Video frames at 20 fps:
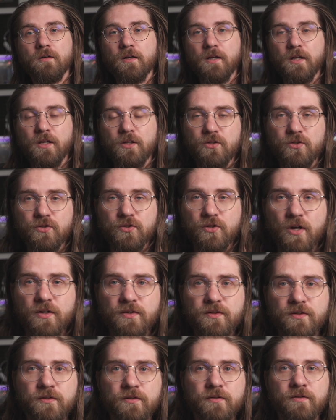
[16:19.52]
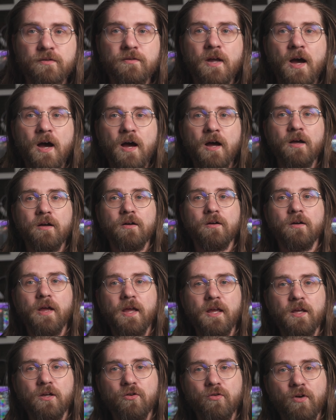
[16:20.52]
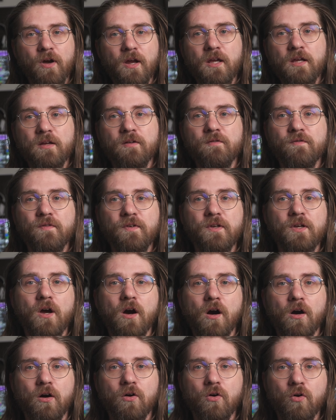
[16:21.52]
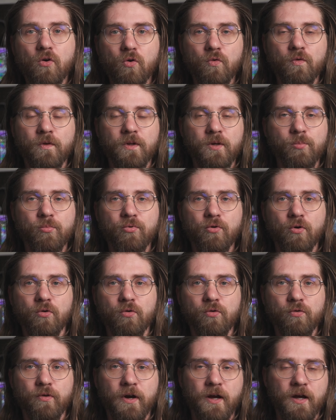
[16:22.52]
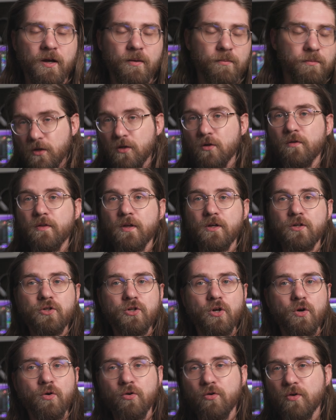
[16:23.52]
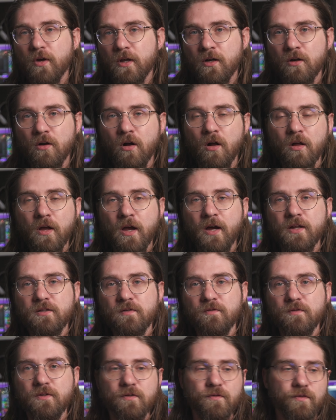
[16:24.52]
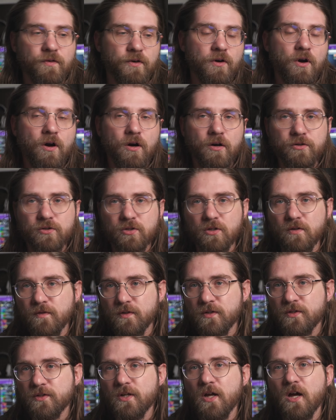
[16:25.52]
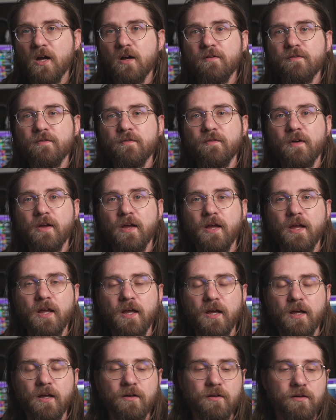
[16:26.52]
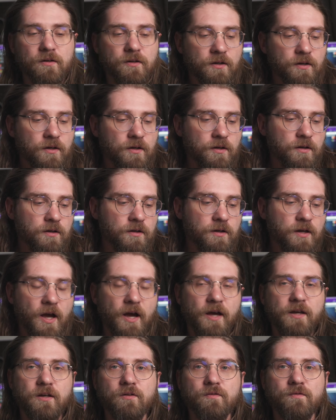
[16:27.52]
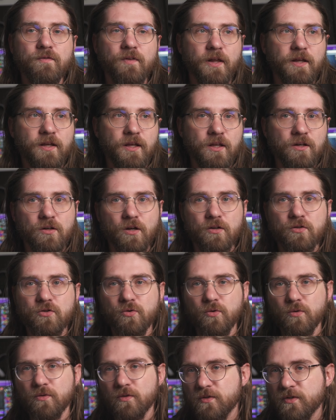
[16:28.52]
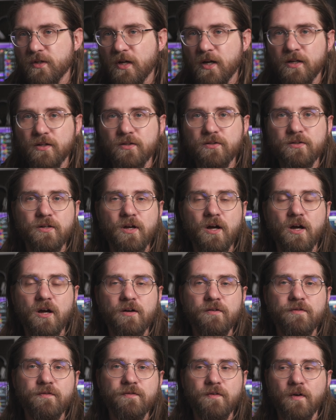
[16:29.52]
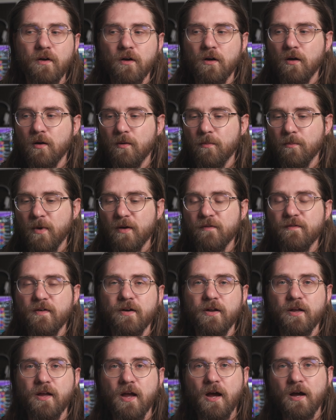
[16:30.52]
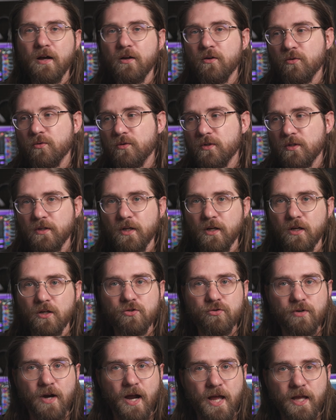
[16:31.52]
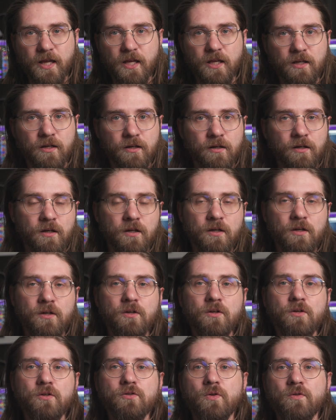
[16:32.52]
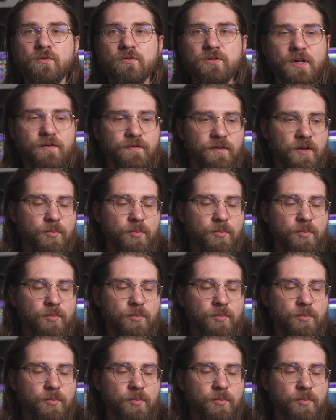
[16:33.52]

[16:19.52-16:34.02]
it's just not a great VR only program. You know, they show creating all kinds of different hard surface stuff and kind of like industrial design stuff. I found a guy who did like a dragon. So there's definitely